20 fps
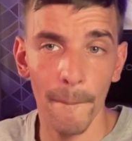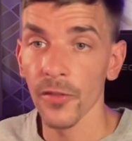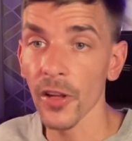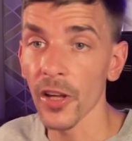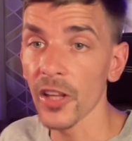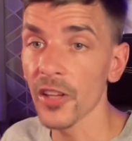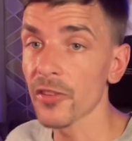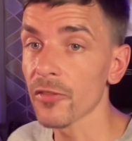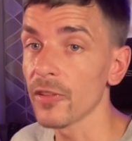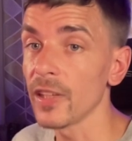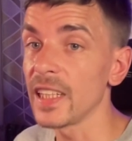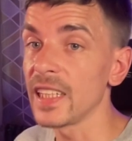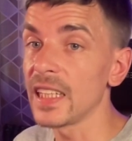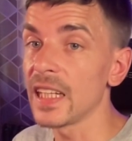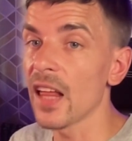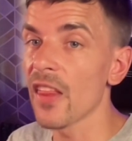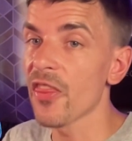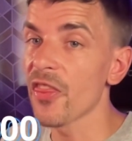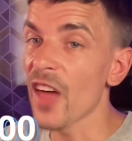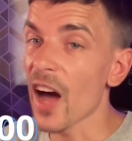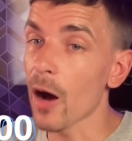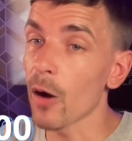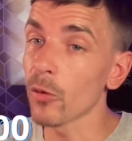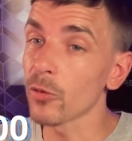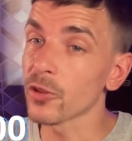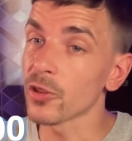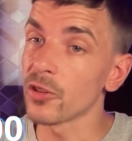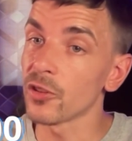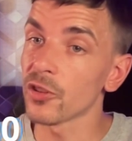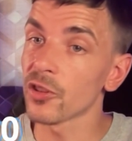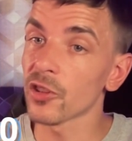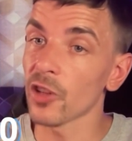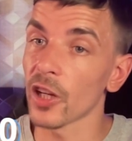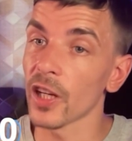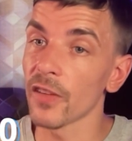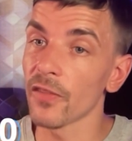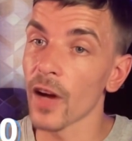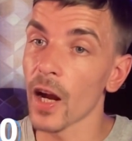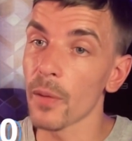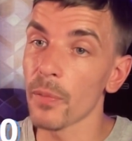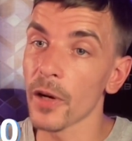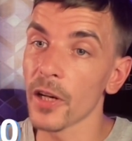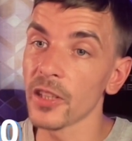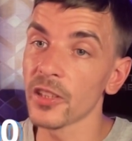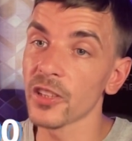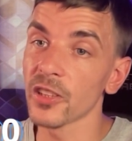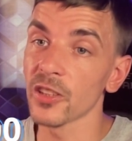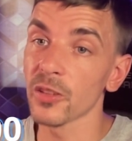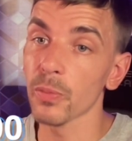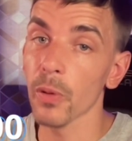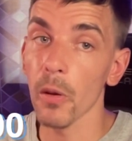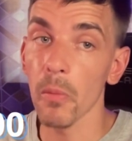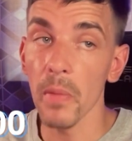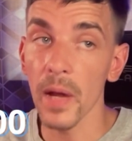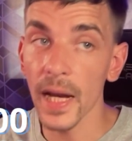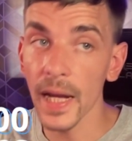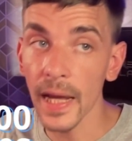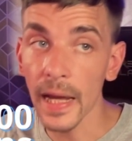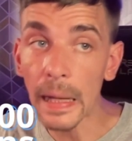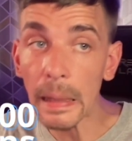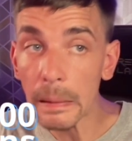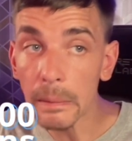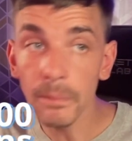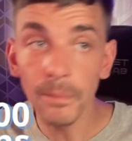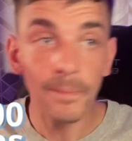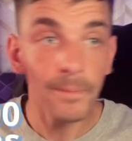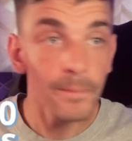33,000 sonic vibrations per minute.